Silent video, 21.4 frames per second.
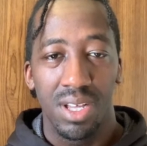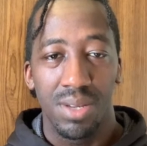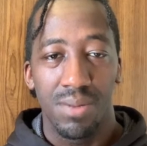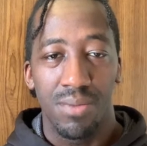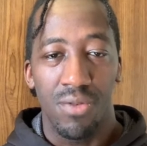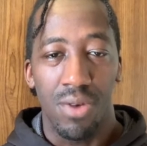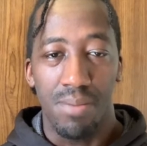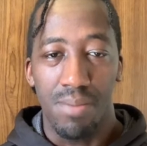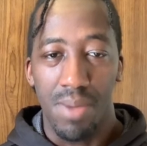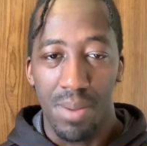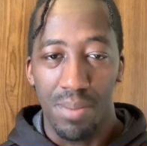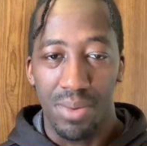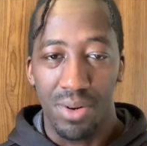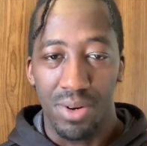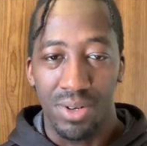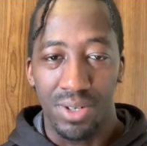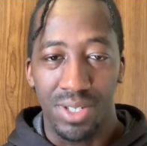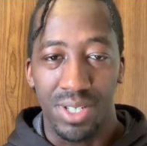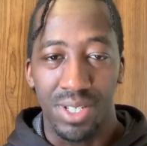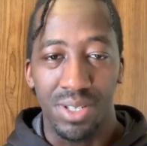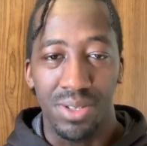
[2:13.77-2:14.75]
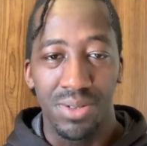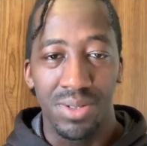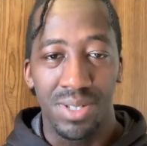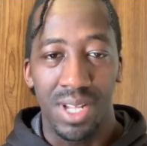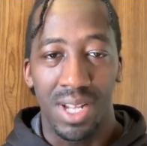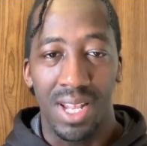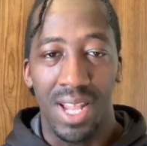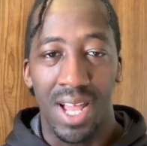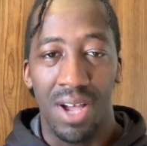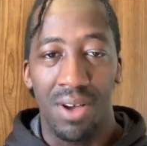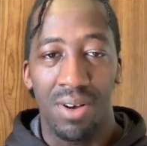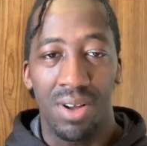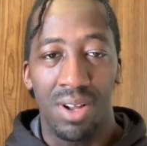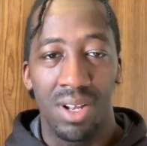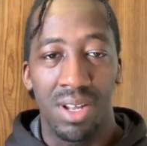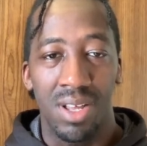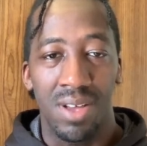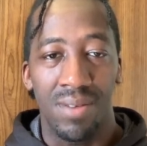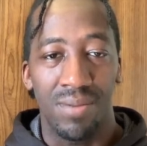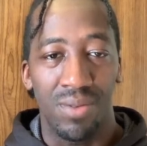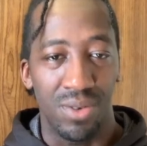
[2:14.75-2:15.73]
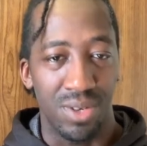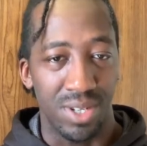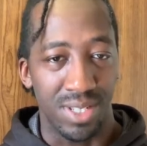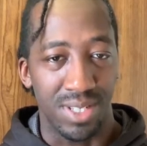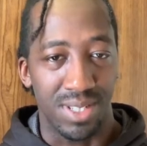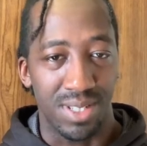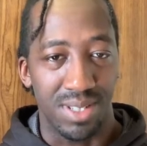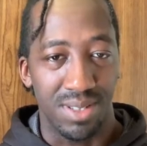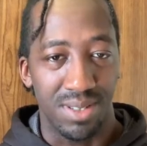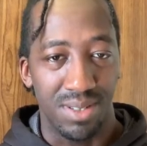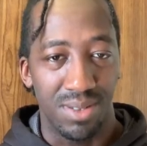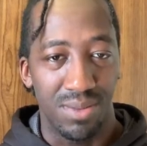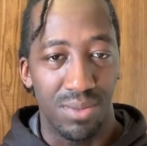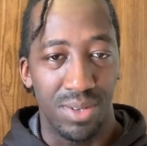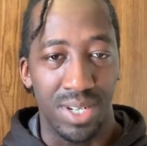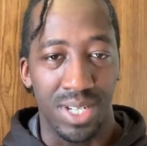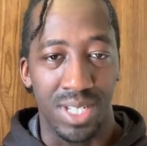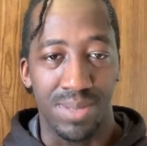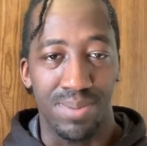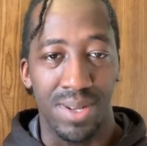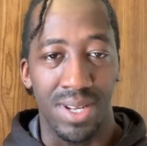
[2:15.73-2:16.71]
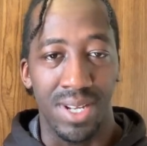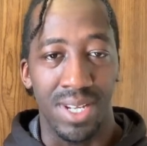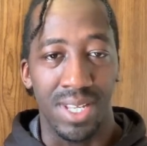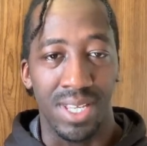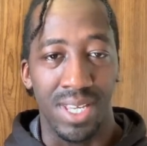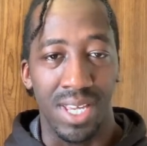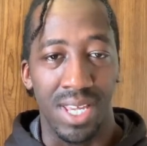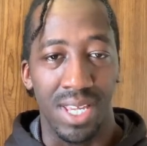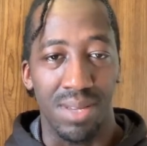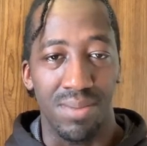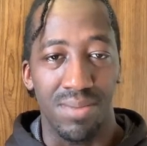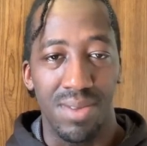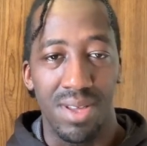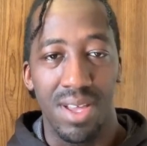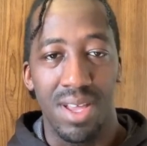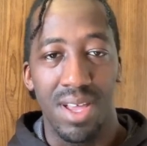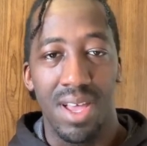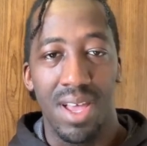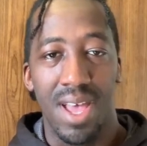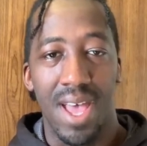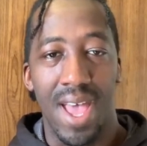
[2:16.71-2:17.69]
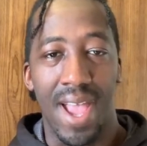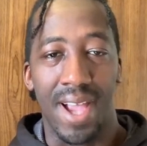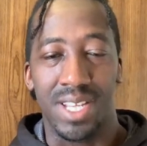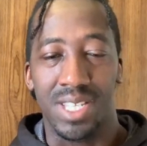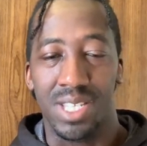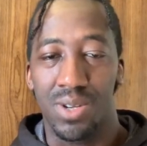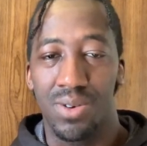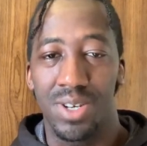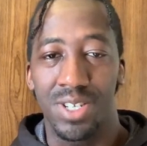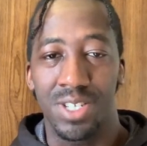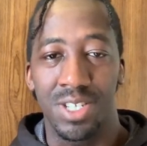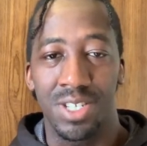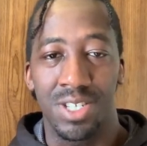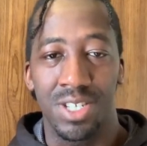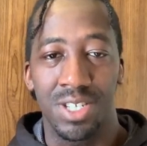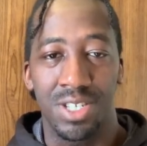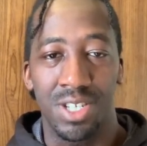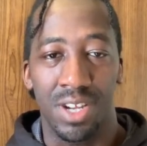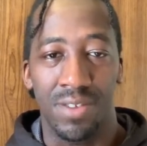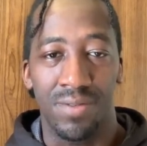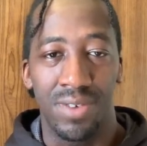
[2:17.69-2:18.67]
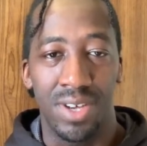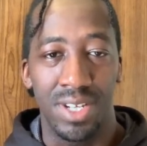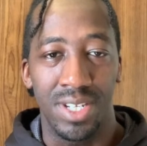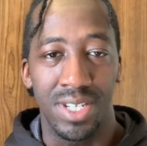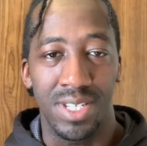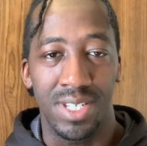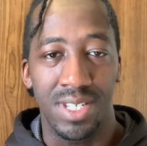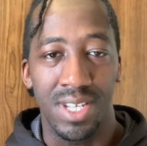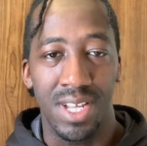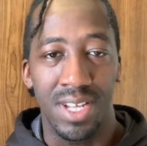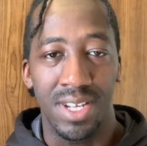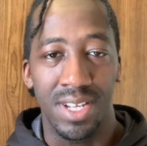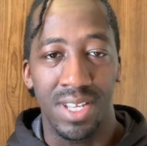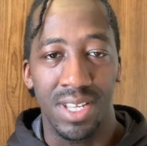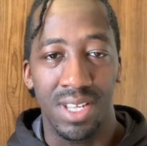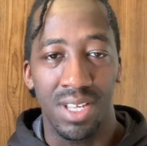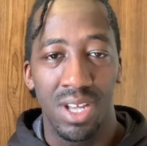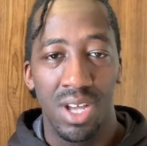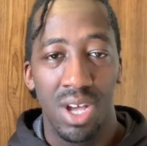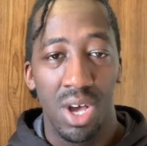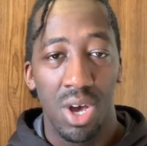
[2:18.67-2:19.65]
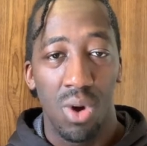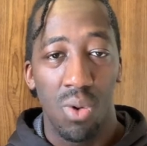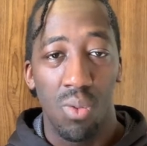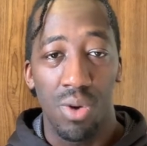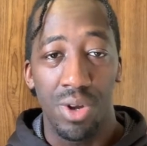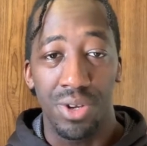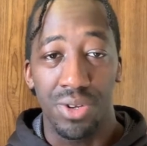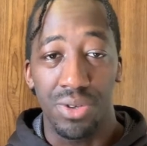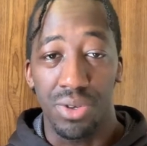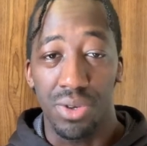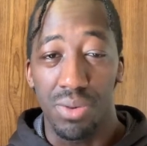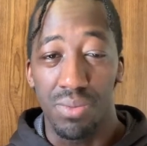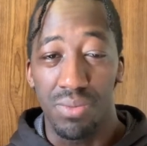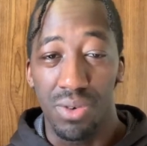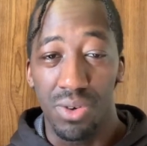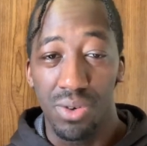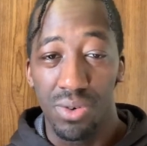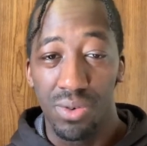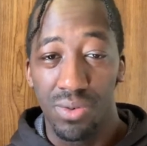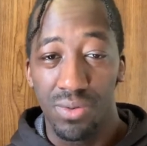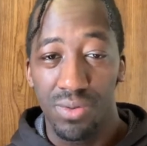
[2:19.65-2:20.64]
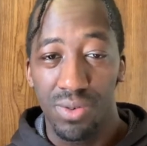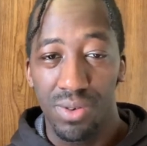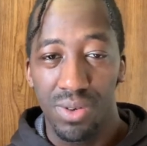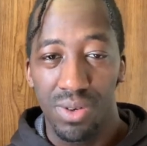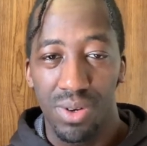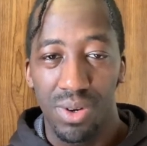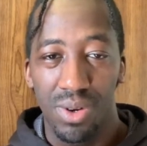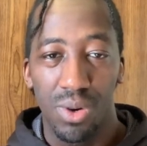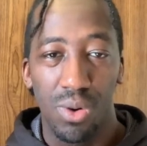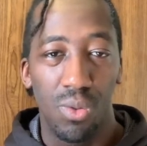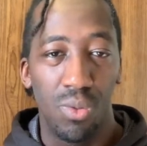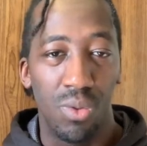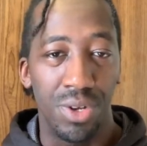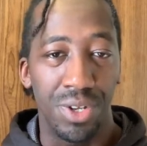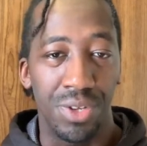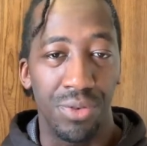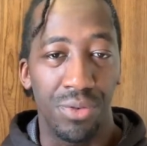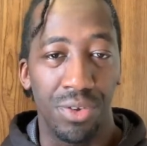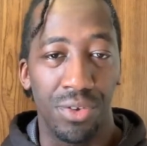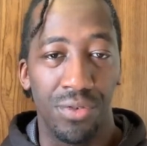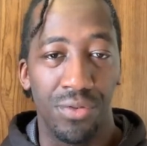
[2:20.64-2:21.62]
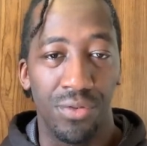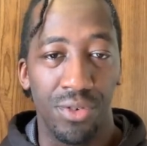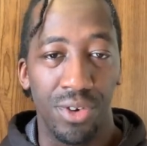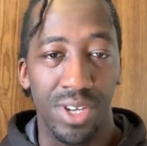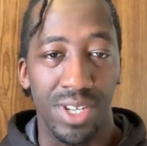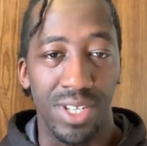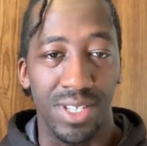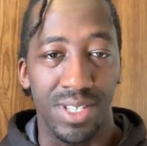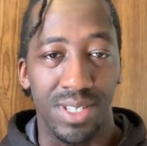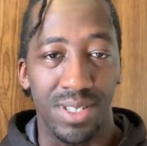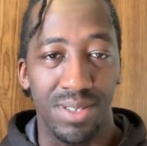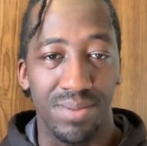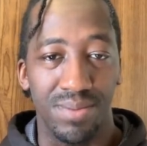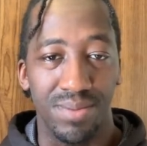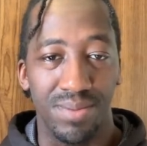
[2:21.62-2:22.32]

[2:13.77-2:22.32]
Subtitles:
Remember to use a loud, clear voice when explaining the game. Ask questions to check for understanding. When do you move? When do we freeze?